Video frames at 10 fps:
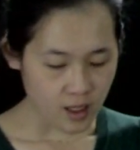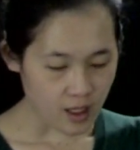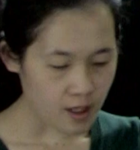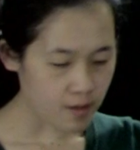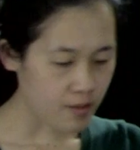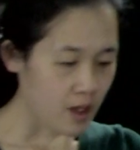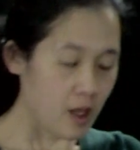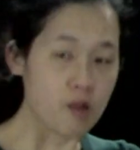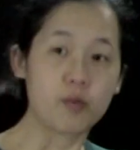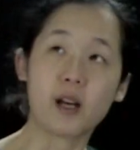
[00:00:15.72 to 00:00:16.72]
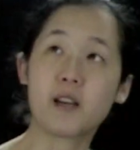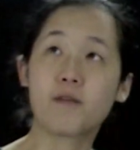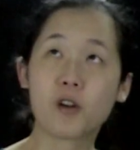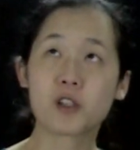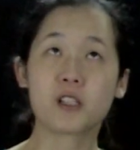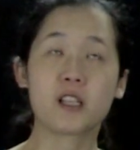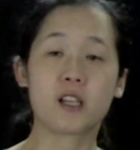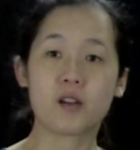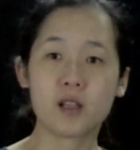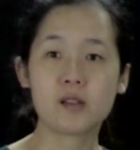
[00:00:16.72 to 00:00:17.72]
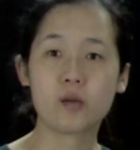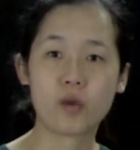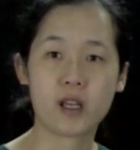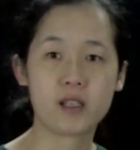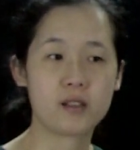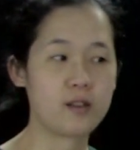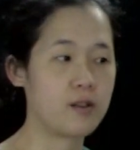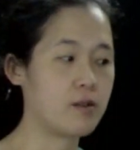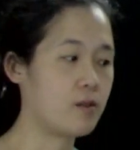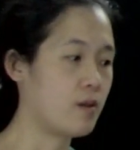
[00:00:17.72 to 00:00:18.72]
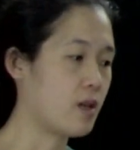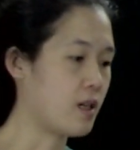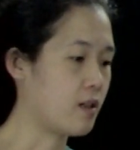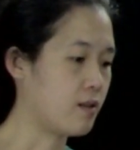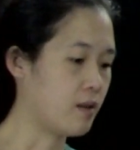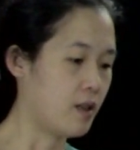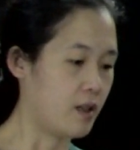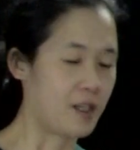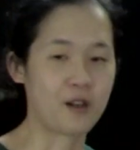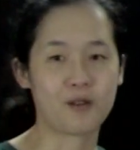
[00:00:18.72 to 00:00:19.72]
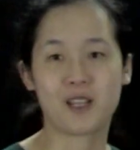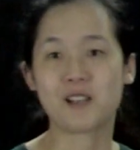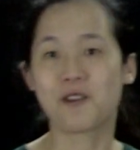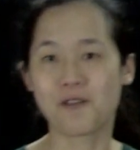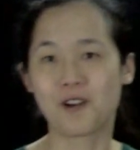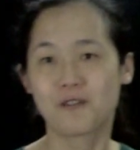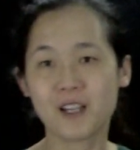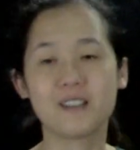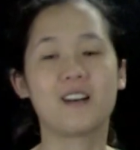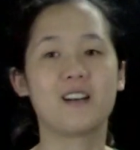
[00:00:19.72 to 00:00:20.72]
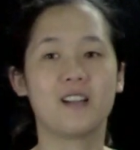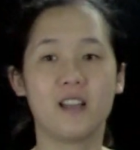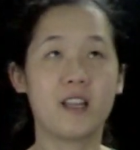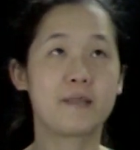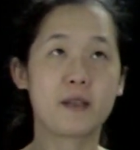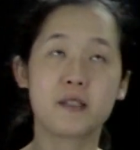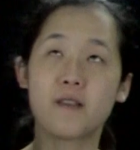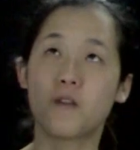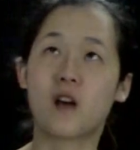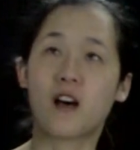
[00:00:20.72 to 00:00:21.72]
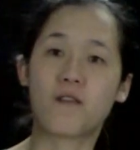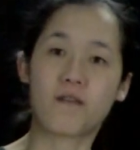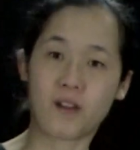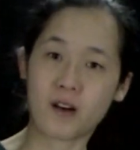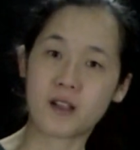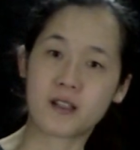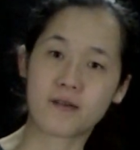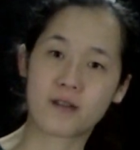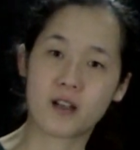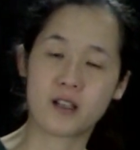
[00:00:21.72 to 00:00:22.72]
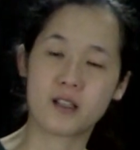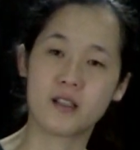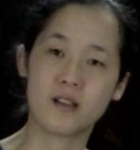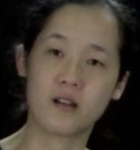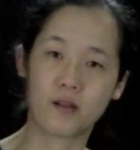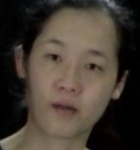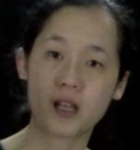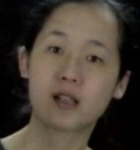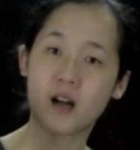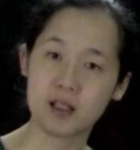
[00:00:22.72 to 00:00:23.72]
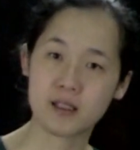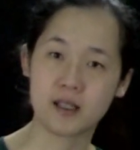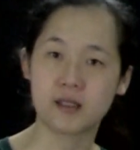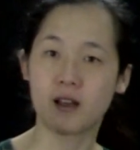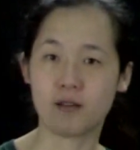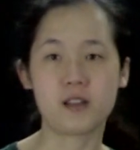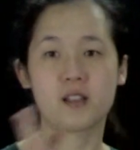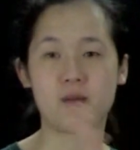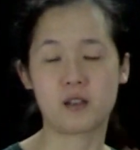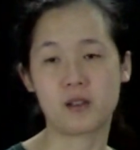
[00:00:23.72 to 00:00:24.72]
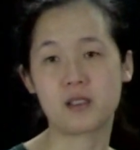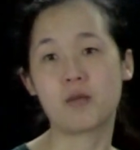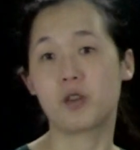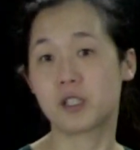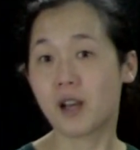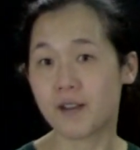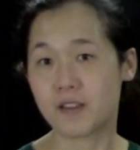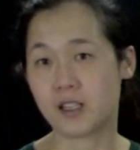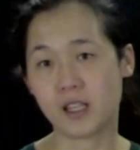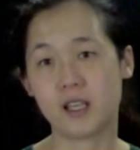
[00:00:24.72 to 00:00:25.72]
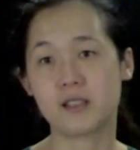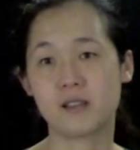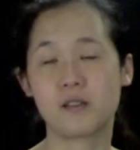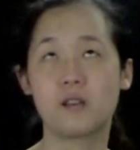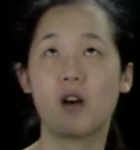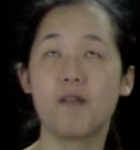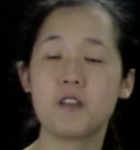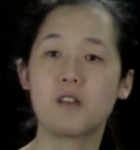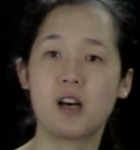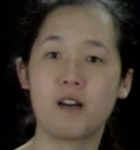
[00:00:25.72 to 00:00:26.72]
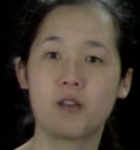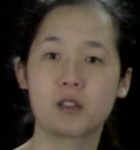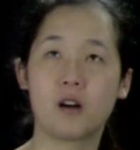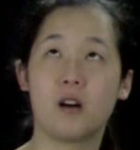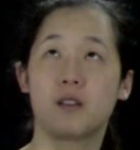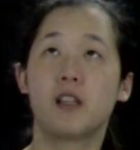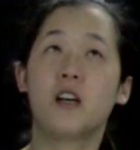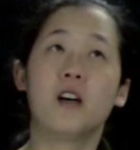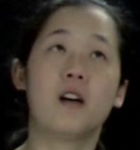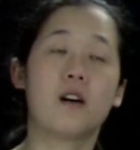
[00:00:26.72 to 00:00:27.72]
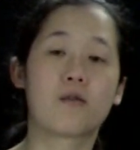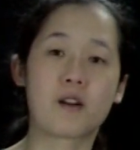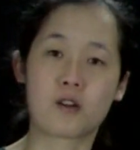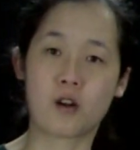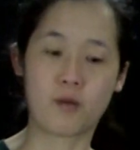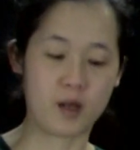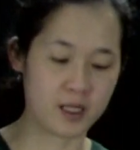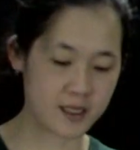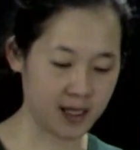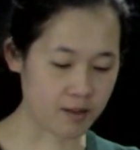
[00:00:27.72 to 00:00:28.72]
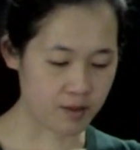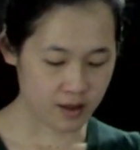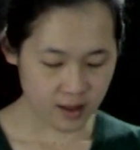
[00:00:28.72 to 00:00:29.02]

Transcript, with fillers: Um, but fortunately, there is a way to, uh, you know, get an overall rate law, especially if you have very different rate constants of each elementary step, which is often the case. So you, often you'll have what's called a rate determining step.